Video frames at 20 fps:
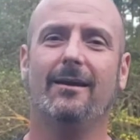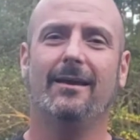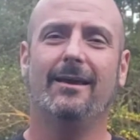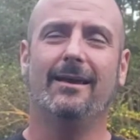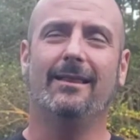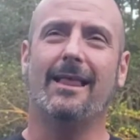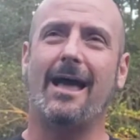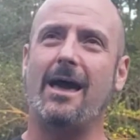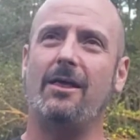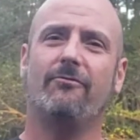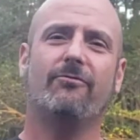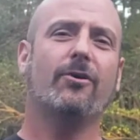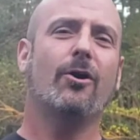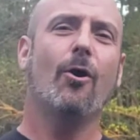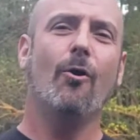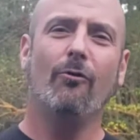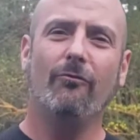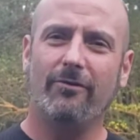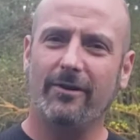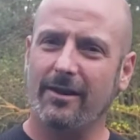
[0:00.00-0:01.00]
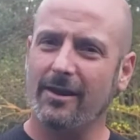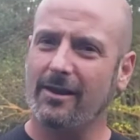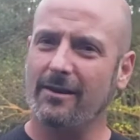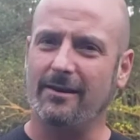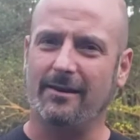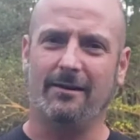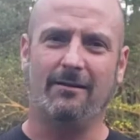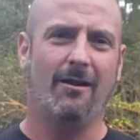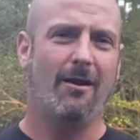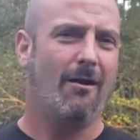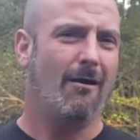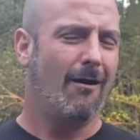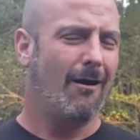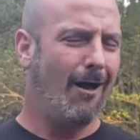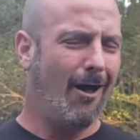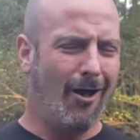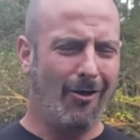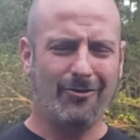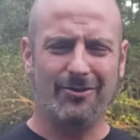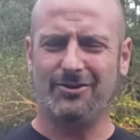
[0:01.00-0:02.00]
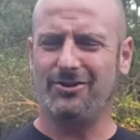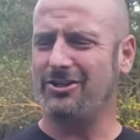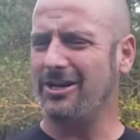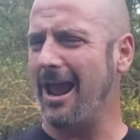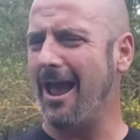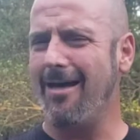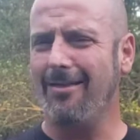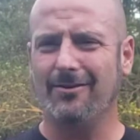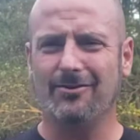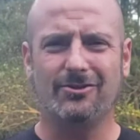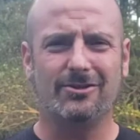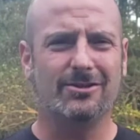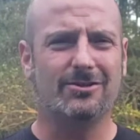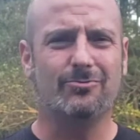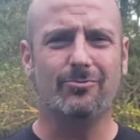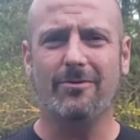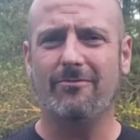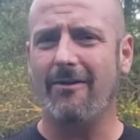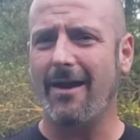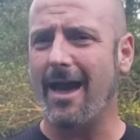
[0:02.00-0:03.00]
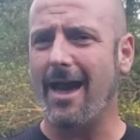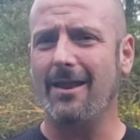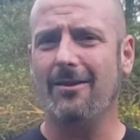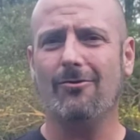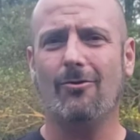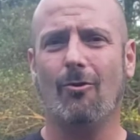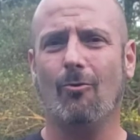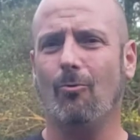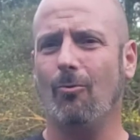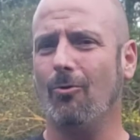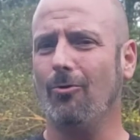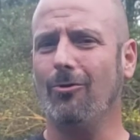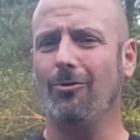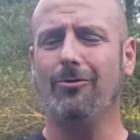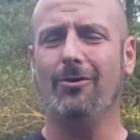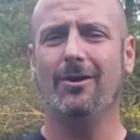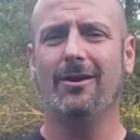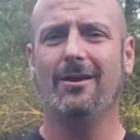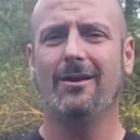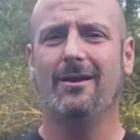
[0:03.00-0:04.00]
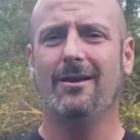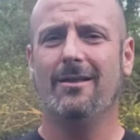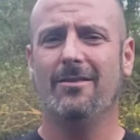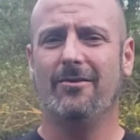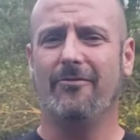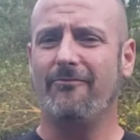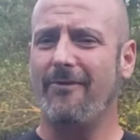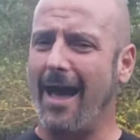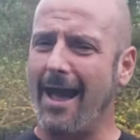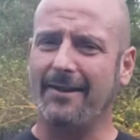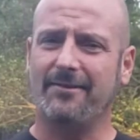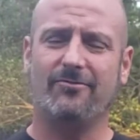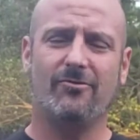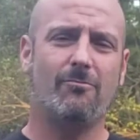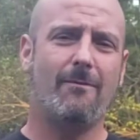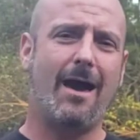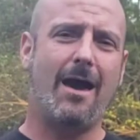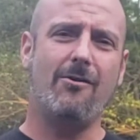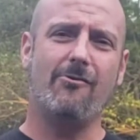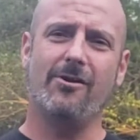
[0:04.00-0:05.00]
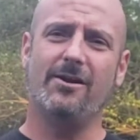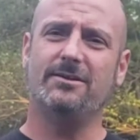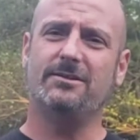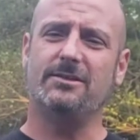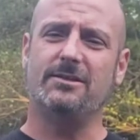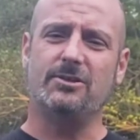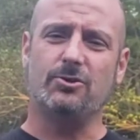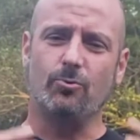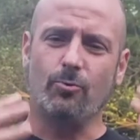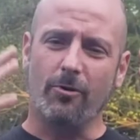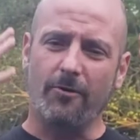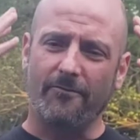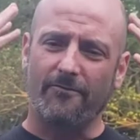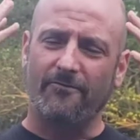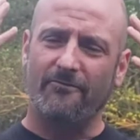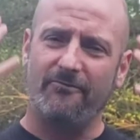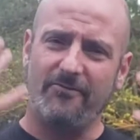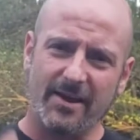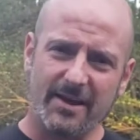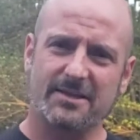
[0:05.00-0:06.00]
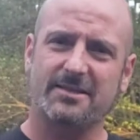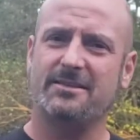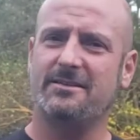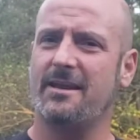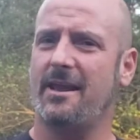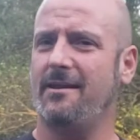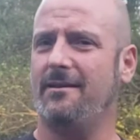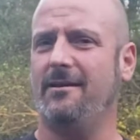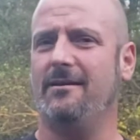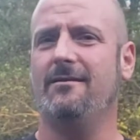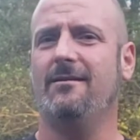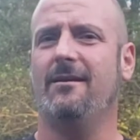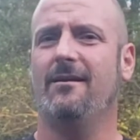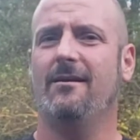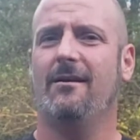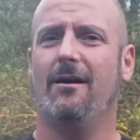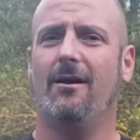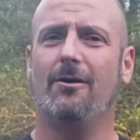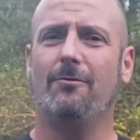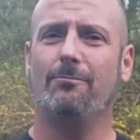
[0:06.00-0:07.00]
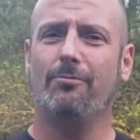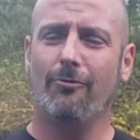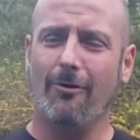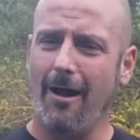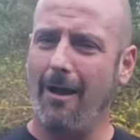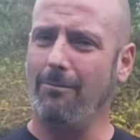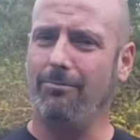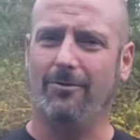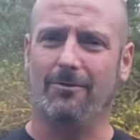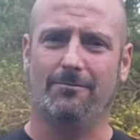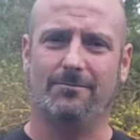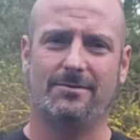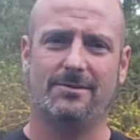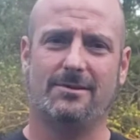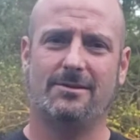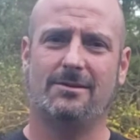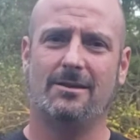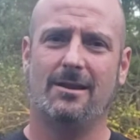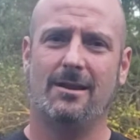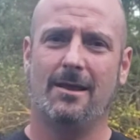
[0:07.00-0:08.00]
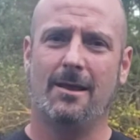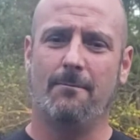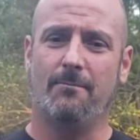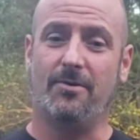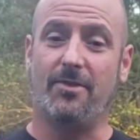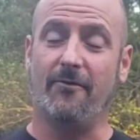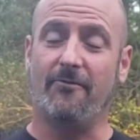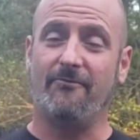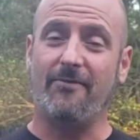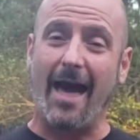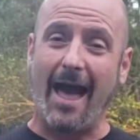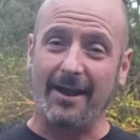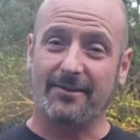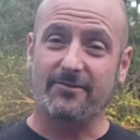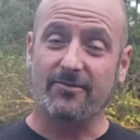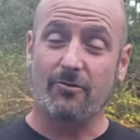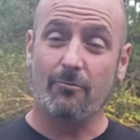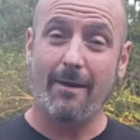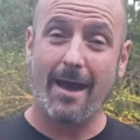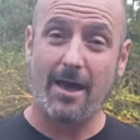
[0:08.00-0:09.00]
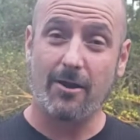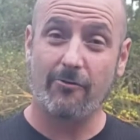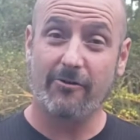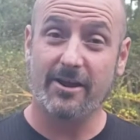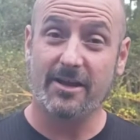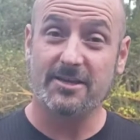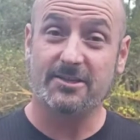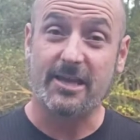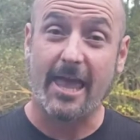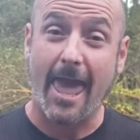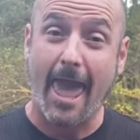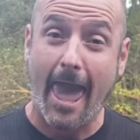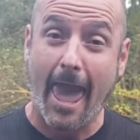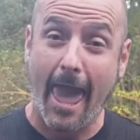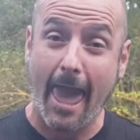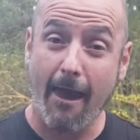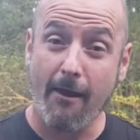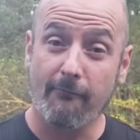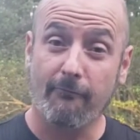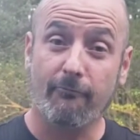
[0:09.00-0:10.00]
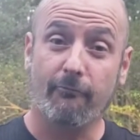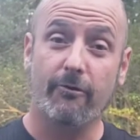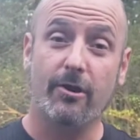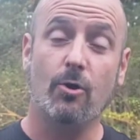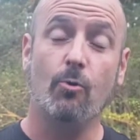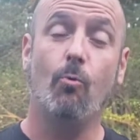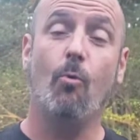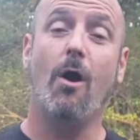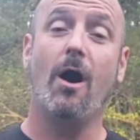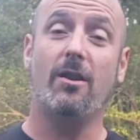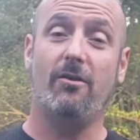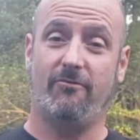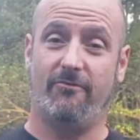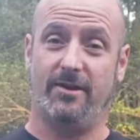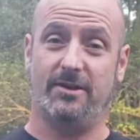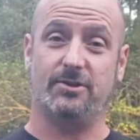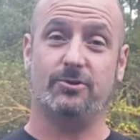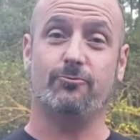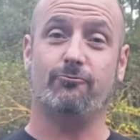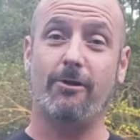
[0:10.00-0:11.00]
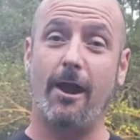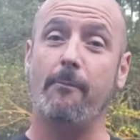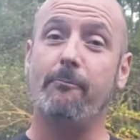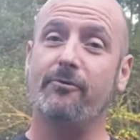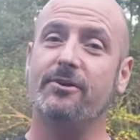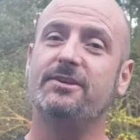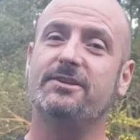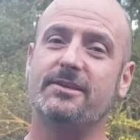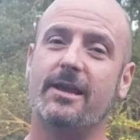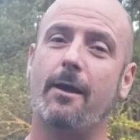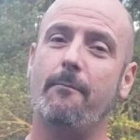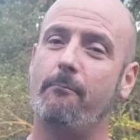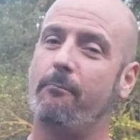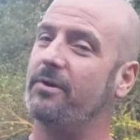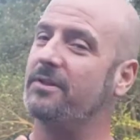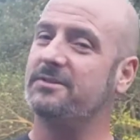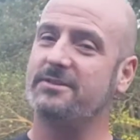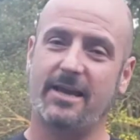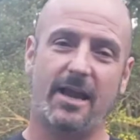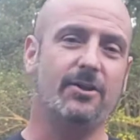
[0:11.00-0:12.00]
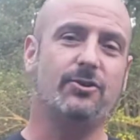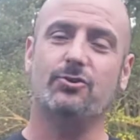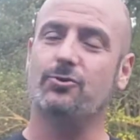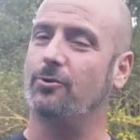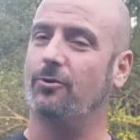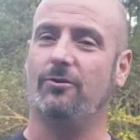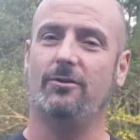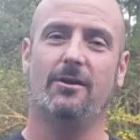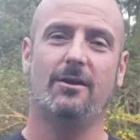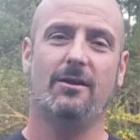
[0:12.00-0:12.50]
In light of COVID and all the challenges we've had in our world, the fact of the matter is we're fixated on problems. But the fact of the matter is, every one of us represent potential,